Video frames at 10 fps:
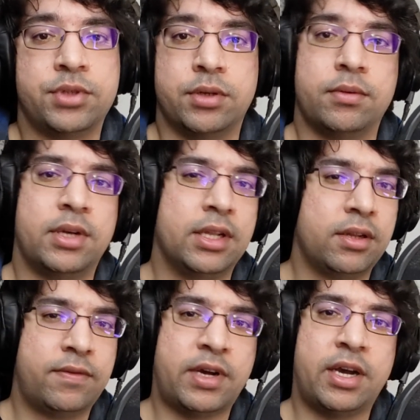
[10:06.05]
So
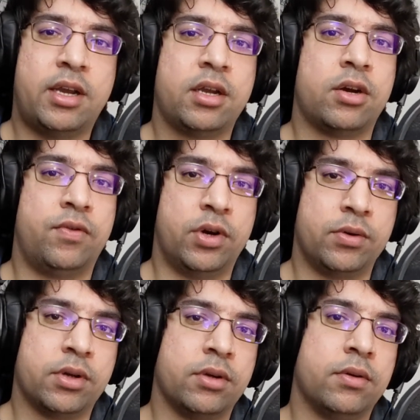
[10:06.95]
Netlify,
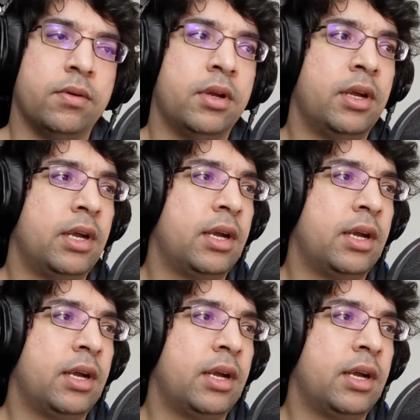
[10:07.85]
Heroku,